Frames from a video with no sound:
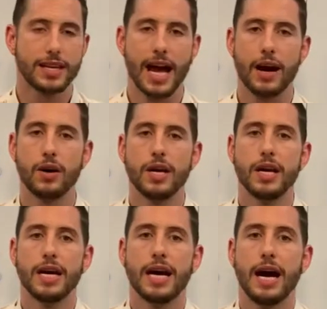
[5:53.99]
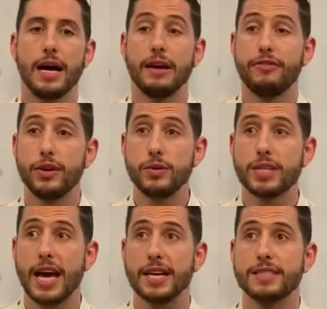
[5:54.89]
Now, uh, if you
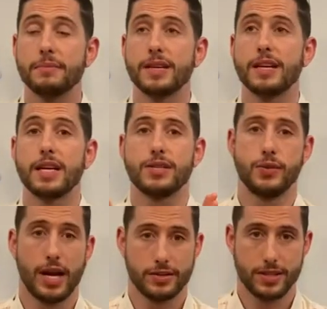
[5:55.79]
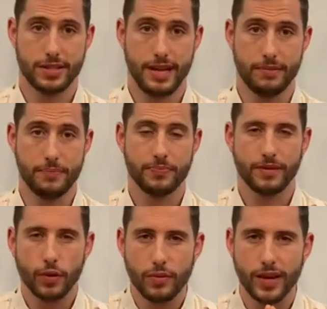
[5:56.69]
take something like 2007,
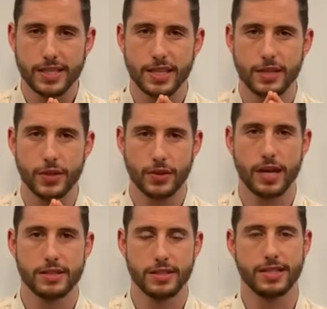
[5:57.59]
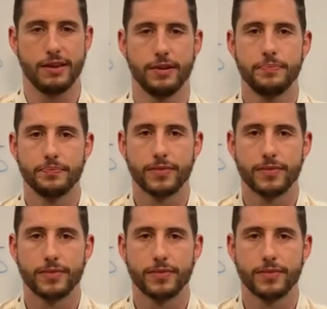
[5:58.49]
if you invested in 2007,